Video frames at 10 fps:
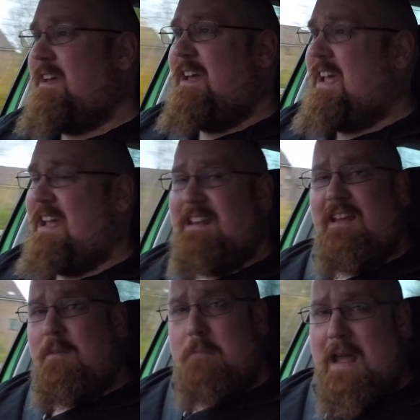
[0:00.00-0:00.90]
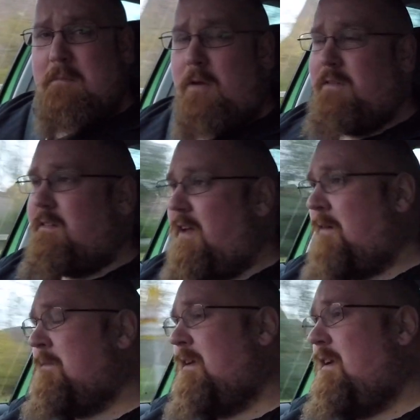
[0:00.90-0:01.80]
hideous pig monster.
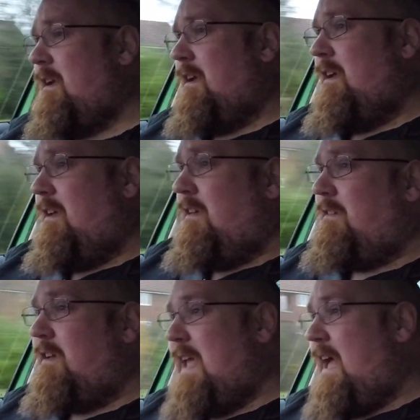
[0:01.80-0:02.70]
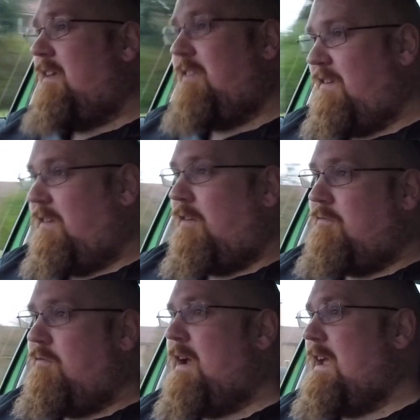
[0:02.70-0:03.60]
So yeah, this is a
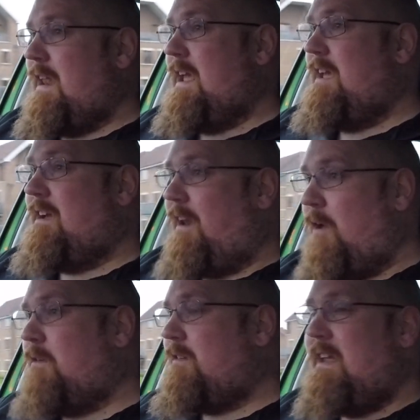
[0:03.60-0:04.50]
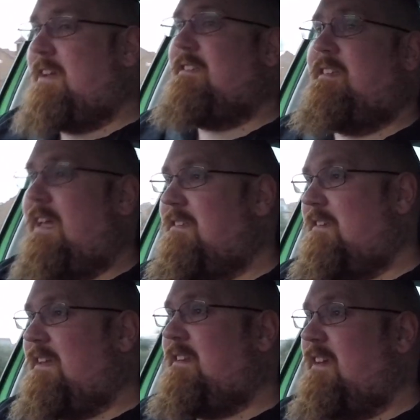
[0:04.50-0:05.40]
really closely contended